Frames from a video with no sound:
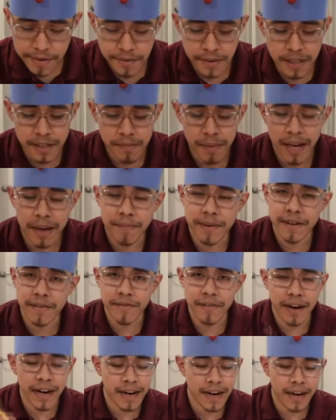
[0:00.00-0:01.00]
the baby
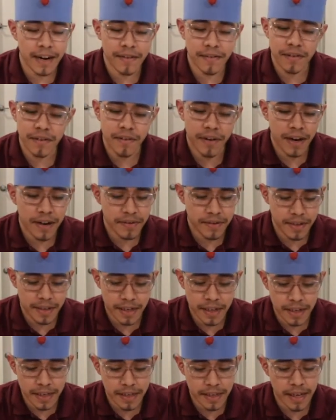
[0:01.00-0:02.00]
right out of the ground
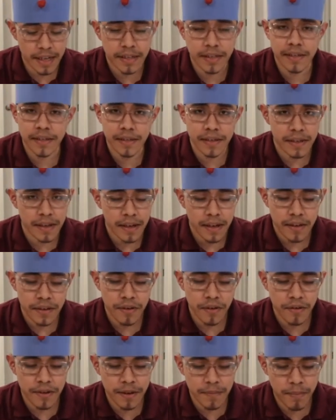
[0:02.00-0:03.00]
and that's the
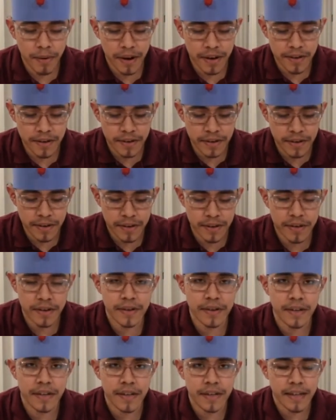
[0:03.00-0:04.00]
only
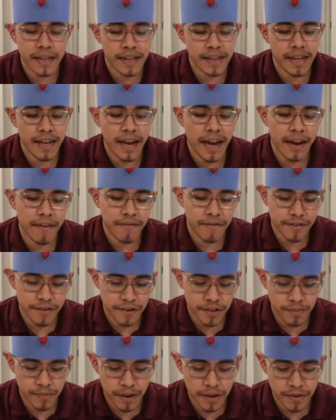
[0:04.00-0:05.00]
predator that they have when they're
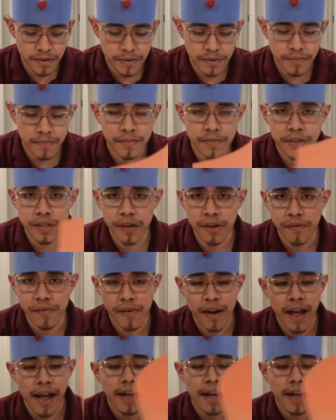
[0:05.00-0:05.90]
small. So